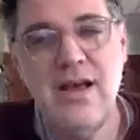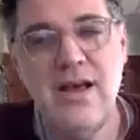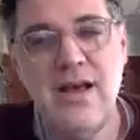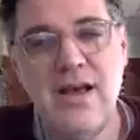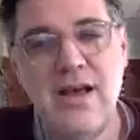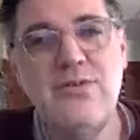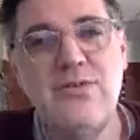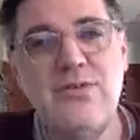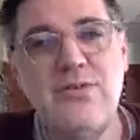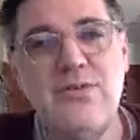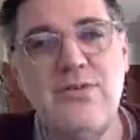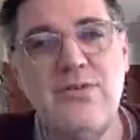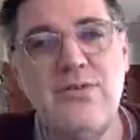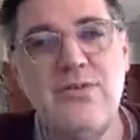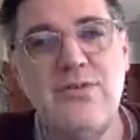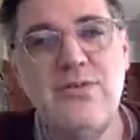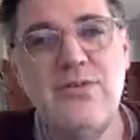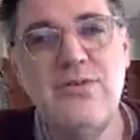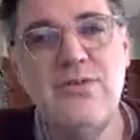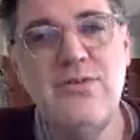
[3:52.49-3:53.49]
like when you see
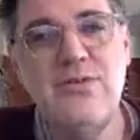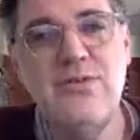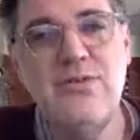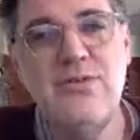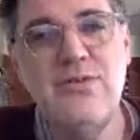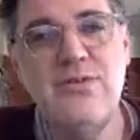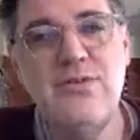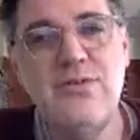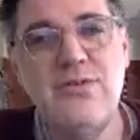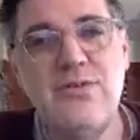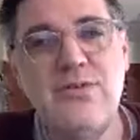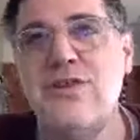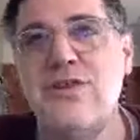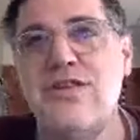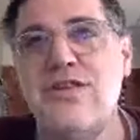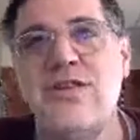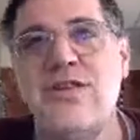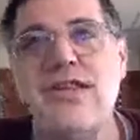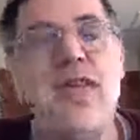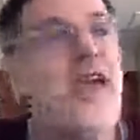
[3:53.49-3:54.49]
the whole
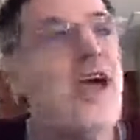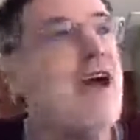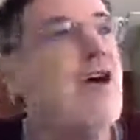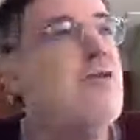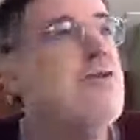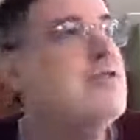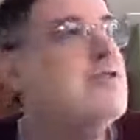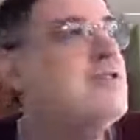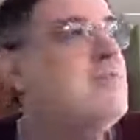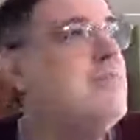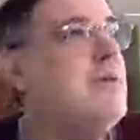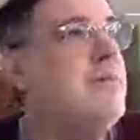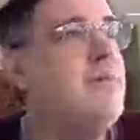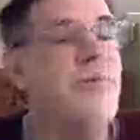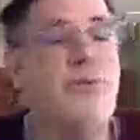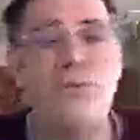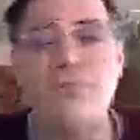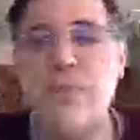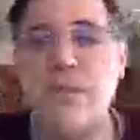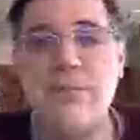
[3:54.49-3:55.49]
congregation singing out, you see
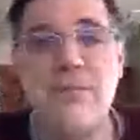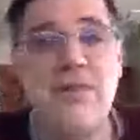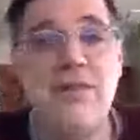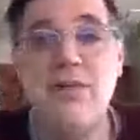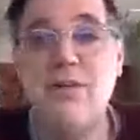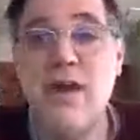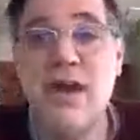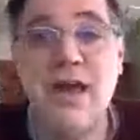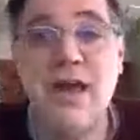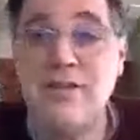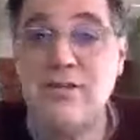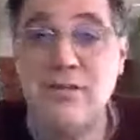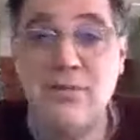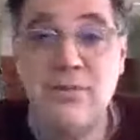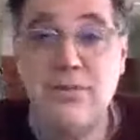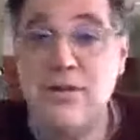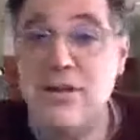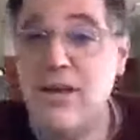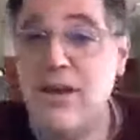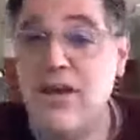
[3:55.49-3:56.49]
people with maybe their hands are
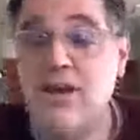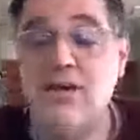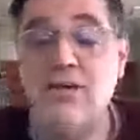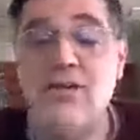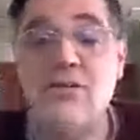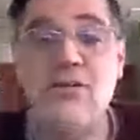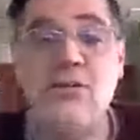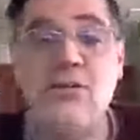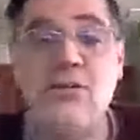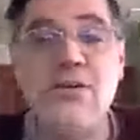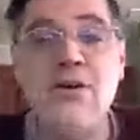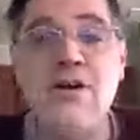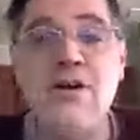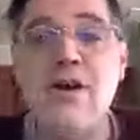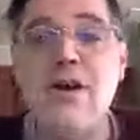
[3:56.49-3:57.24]
up in the air, or